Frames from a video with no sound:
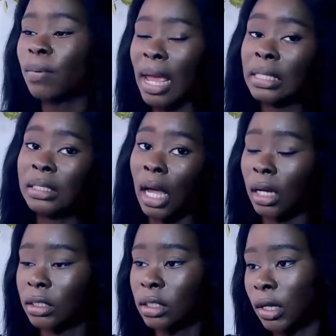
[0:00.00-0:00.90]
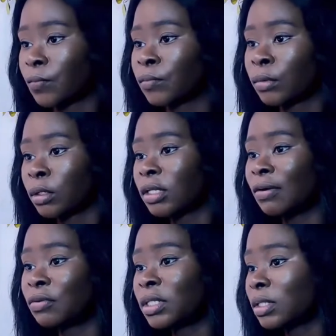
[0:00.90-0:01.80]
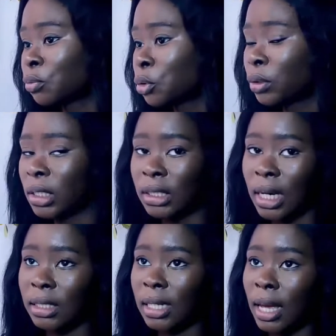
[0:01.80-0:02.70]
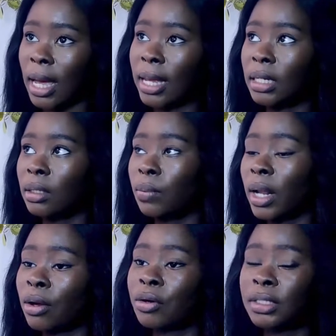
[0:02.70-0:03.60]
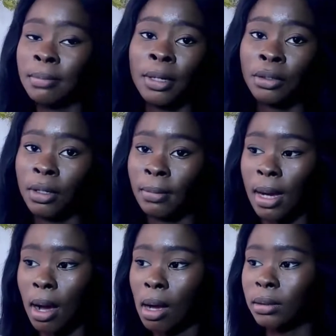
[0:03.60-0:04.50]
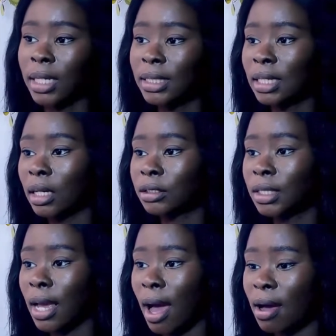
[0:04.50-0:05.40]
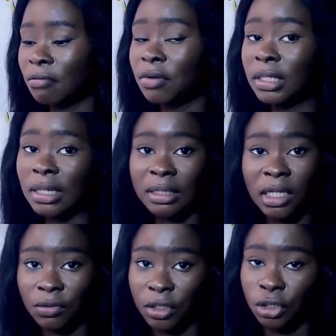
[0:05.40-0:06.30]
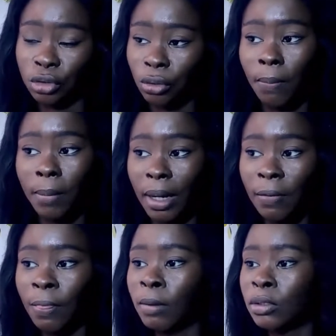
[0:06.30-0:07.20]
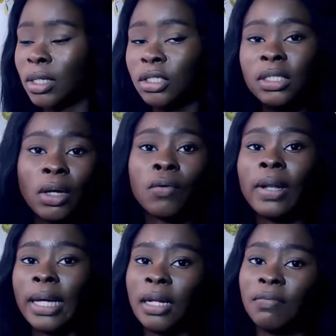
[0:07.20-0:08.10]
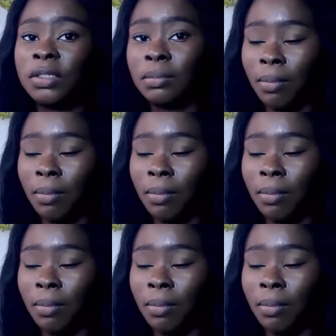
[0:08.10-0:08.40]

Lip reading: behind this actually. So like for this withholding tax, I didn't, when I created my Udemy account, I didn't actually have a tax identification number. So I just sort of like left it